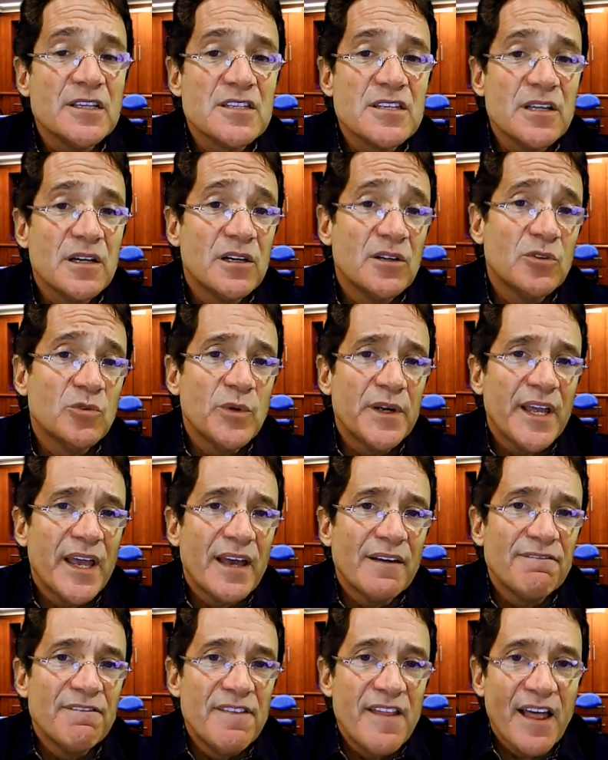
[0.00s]
as though we
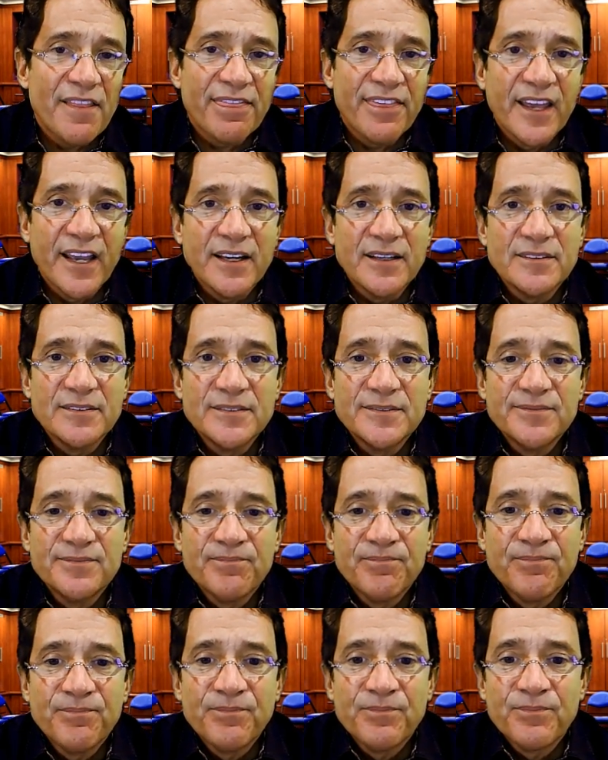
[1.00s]
have nothing.
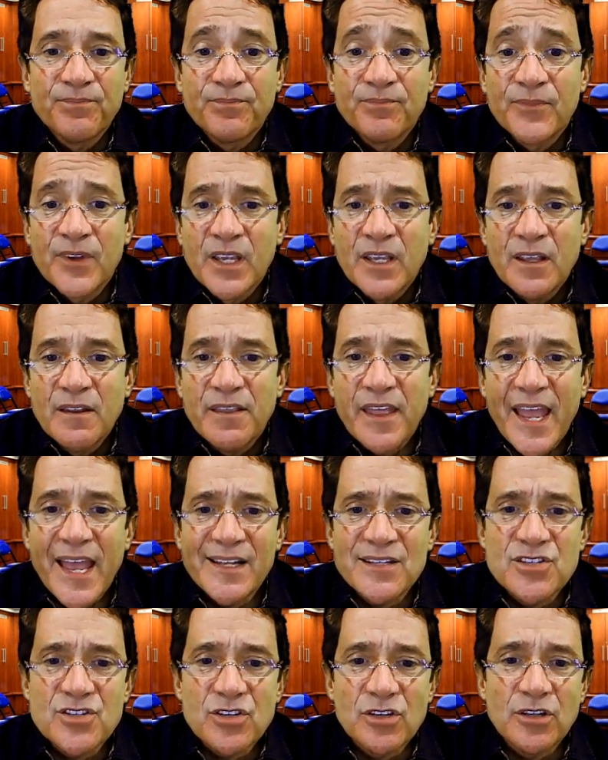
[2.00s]
The
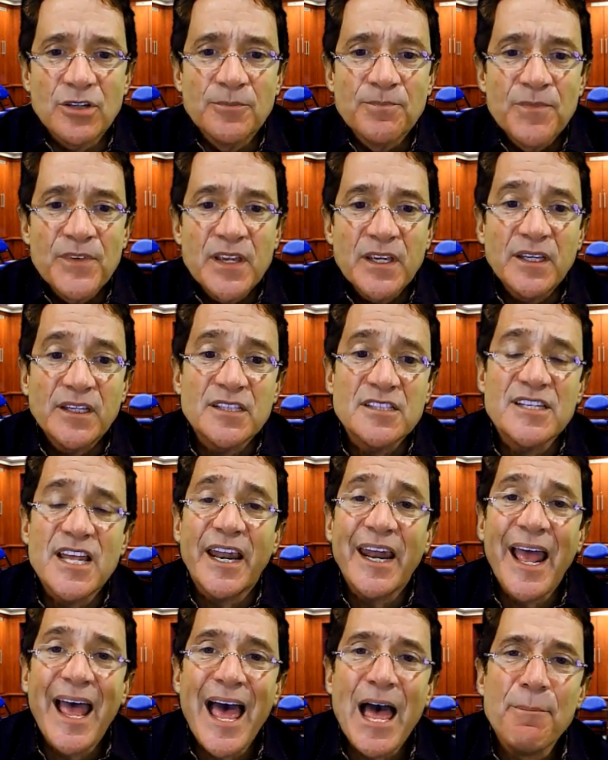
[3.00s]
answer is
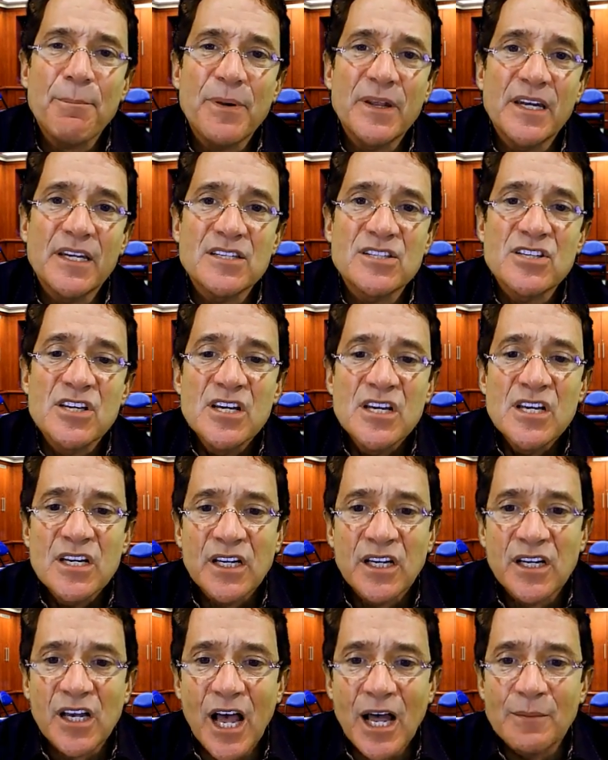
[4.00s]
that happiness
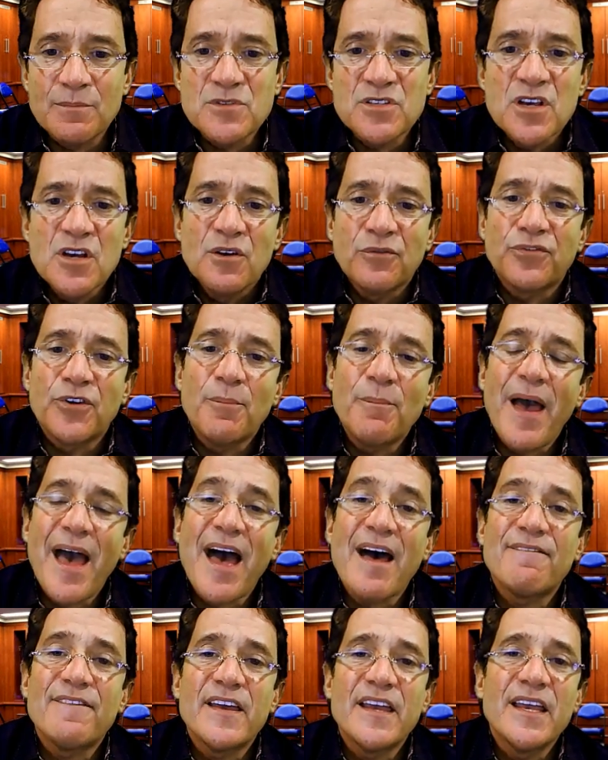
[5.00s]
comes from
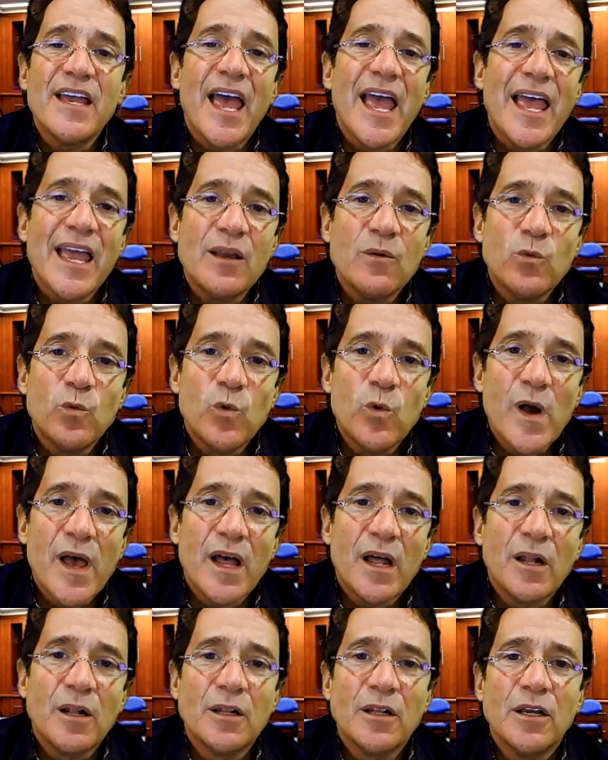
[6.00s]
having a
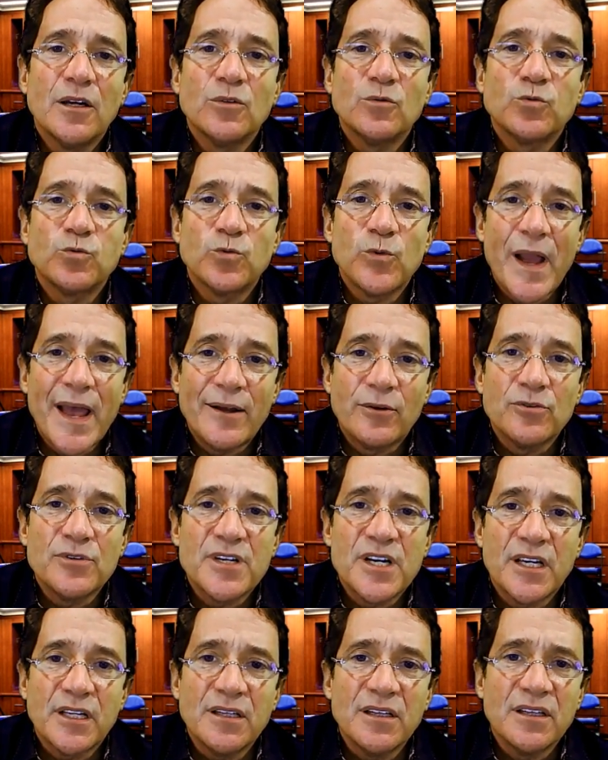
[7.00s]

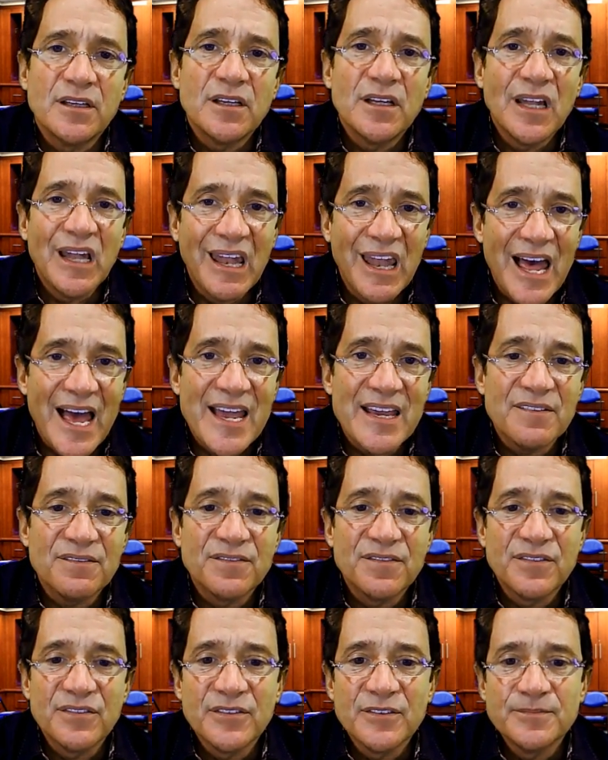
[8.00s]
well-rounded
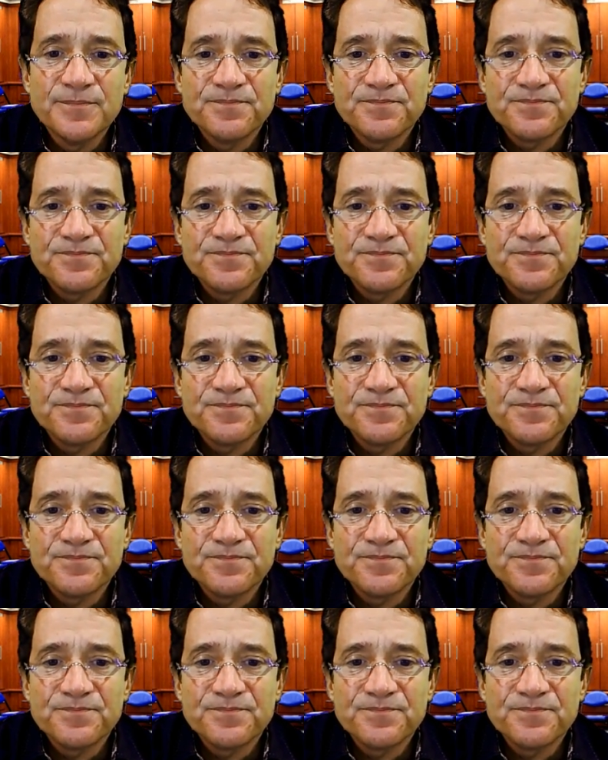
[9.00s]
life.